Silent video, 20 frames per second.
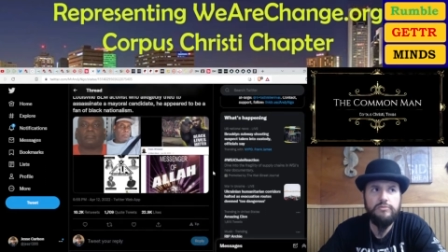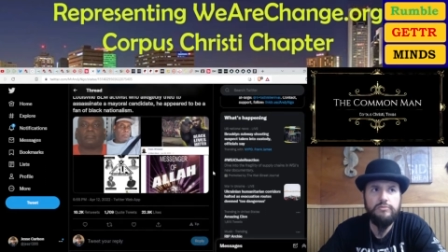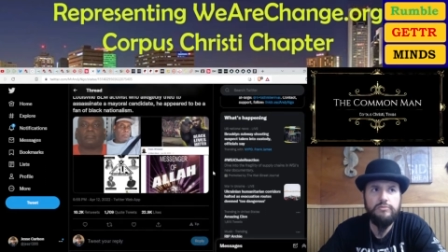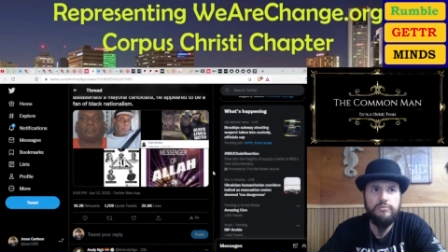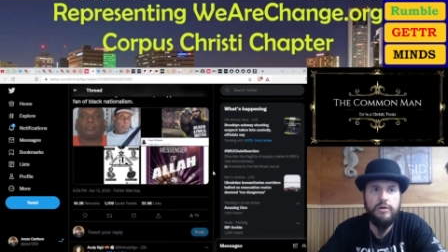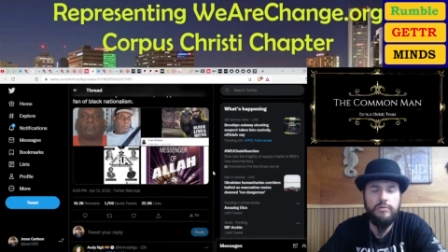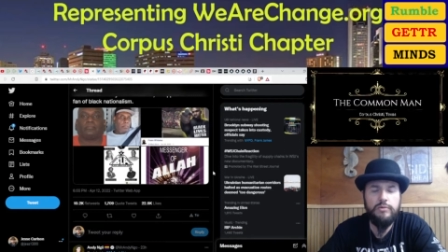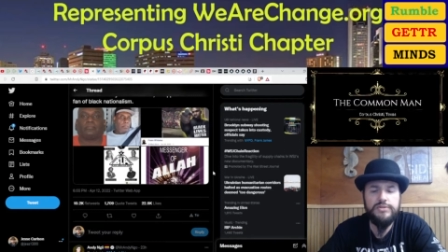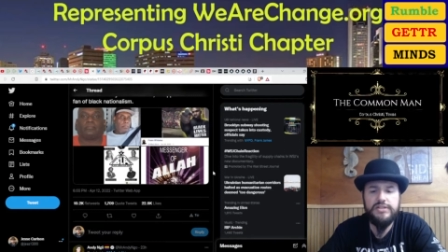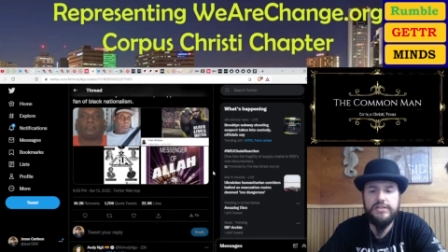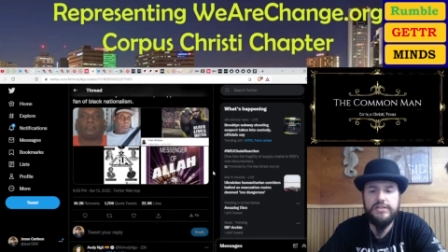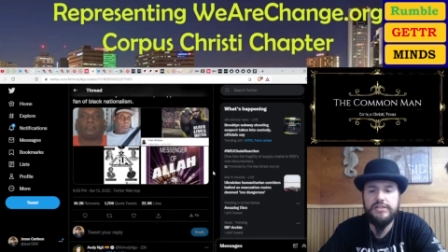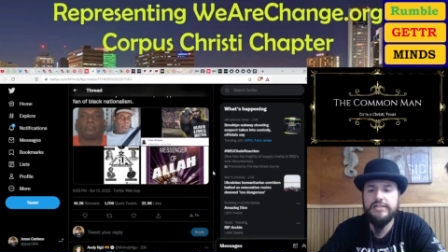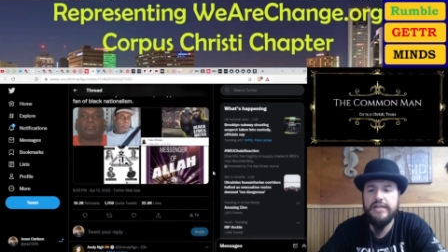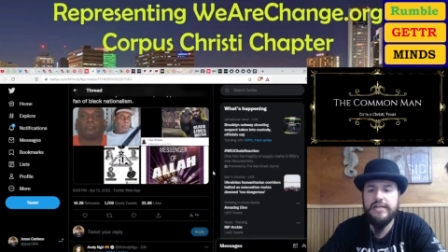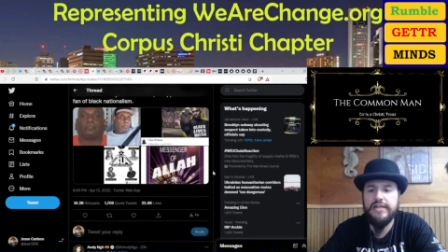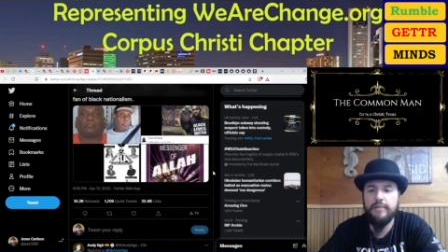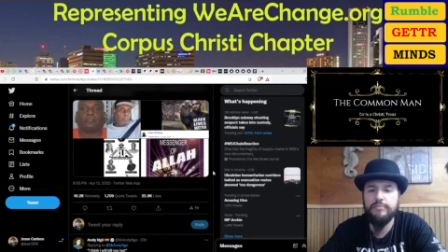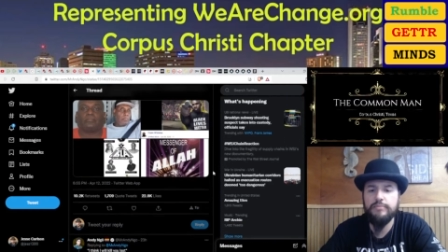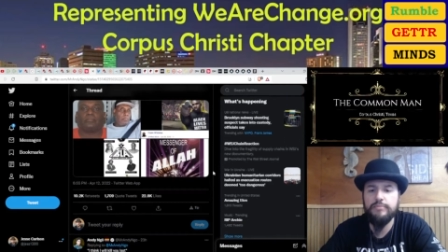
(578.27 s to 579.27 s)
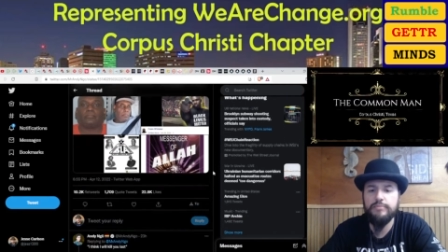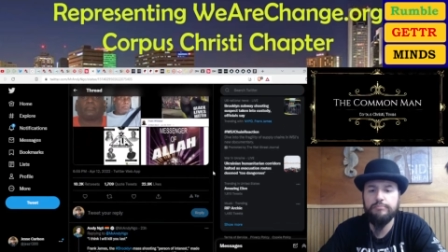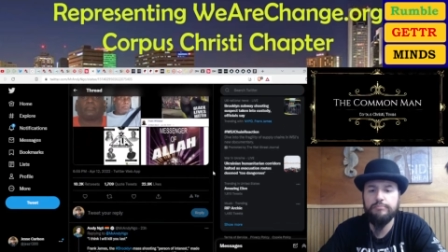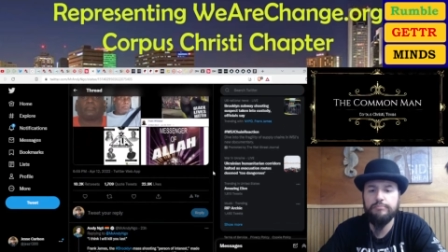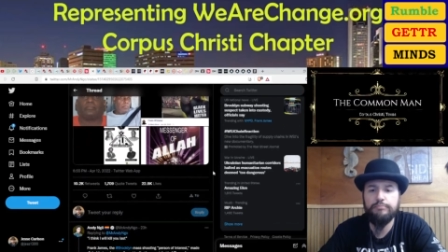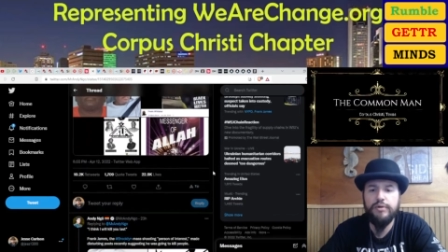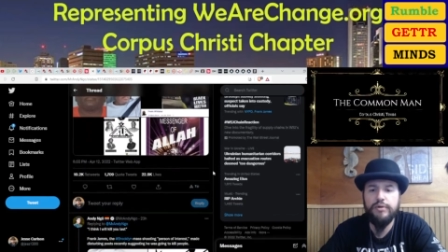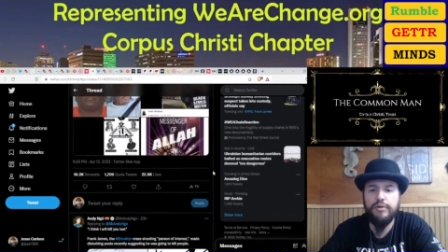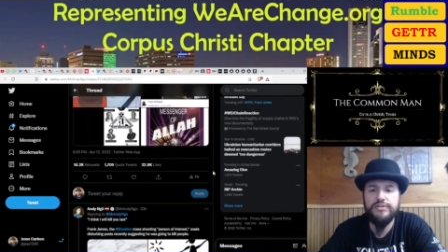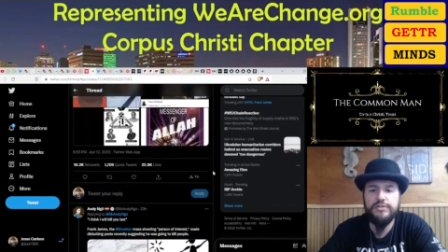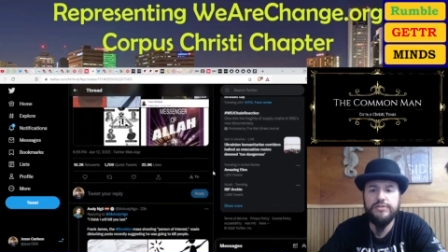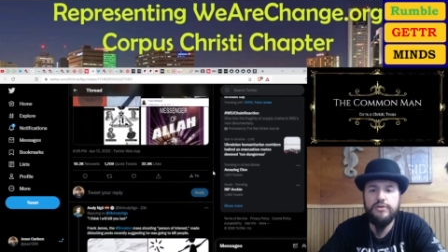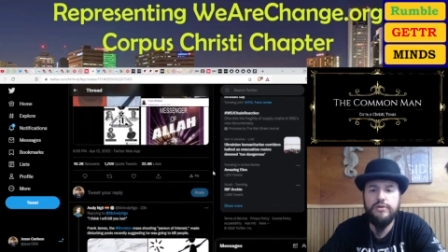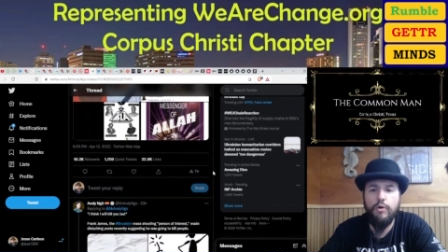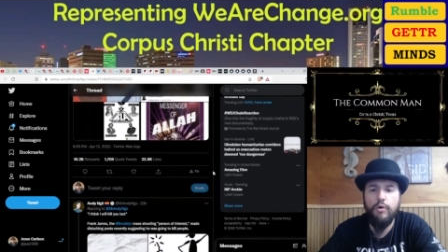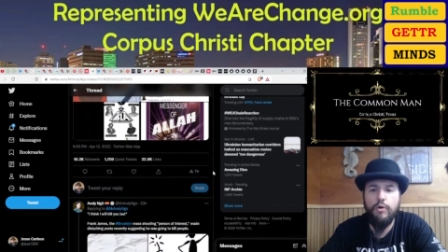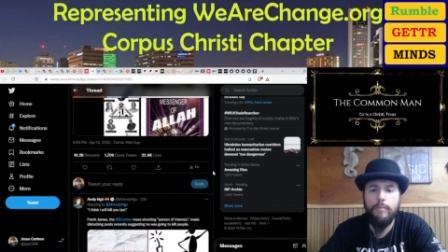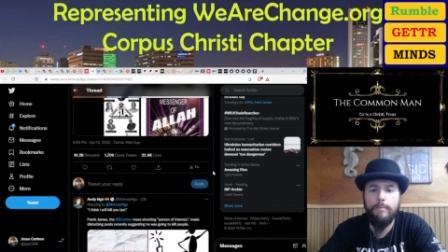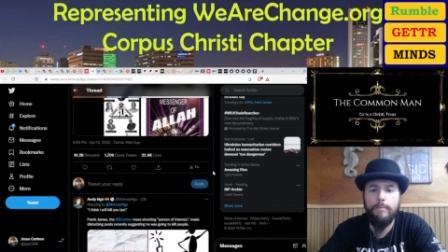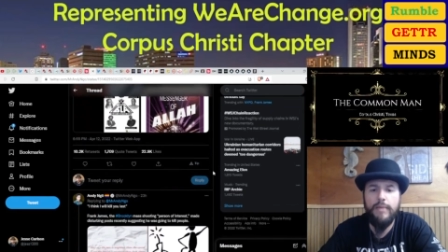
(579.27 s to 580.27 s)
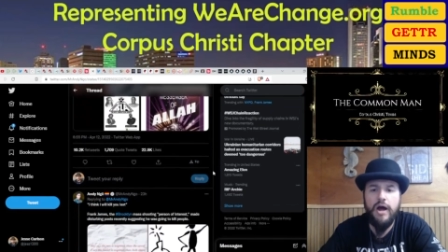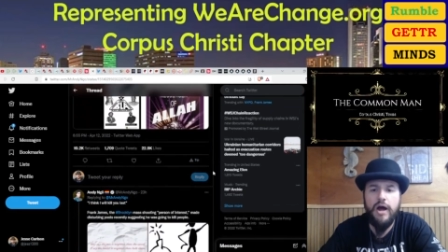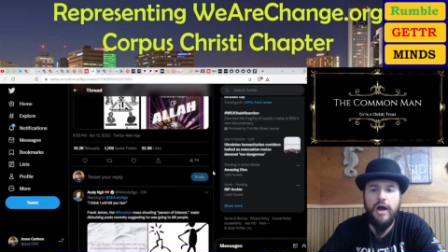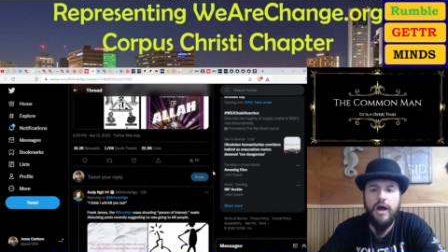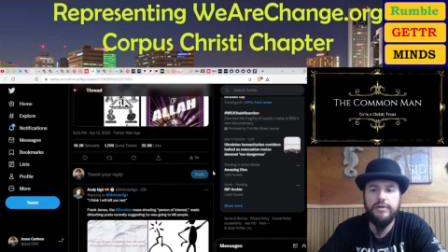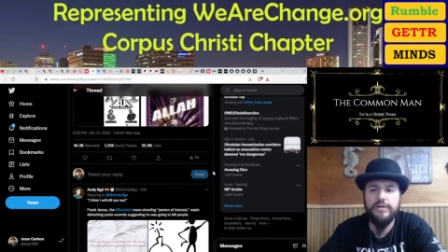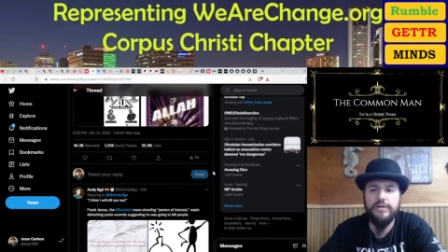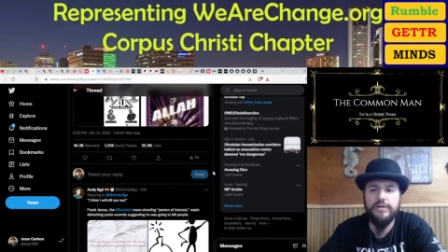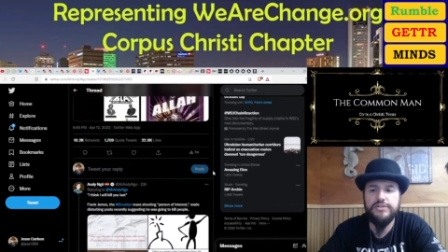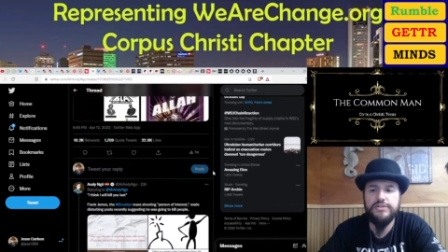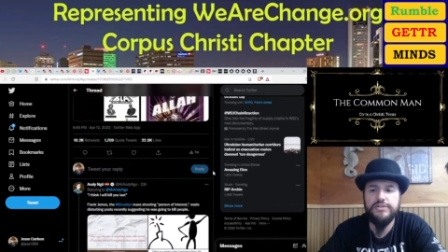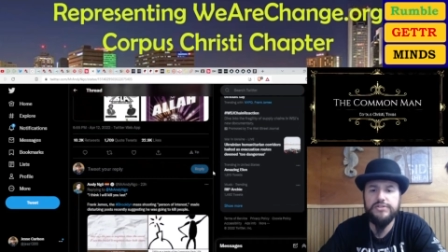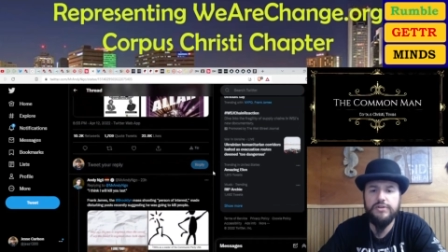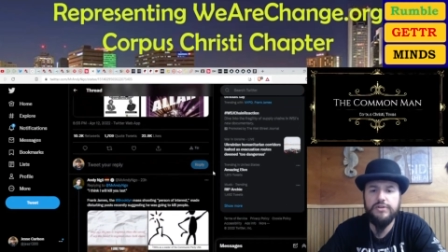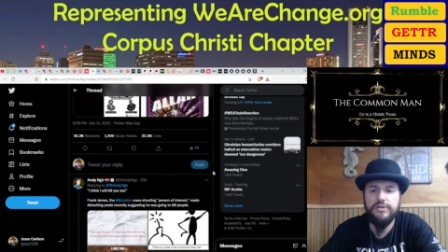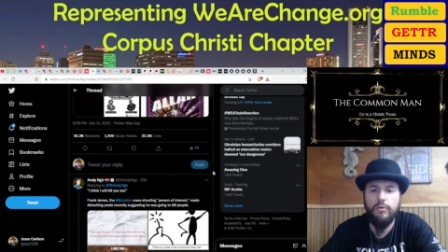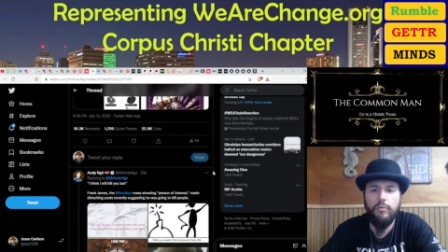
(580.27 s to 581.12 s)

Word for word: What was his name? President Obama's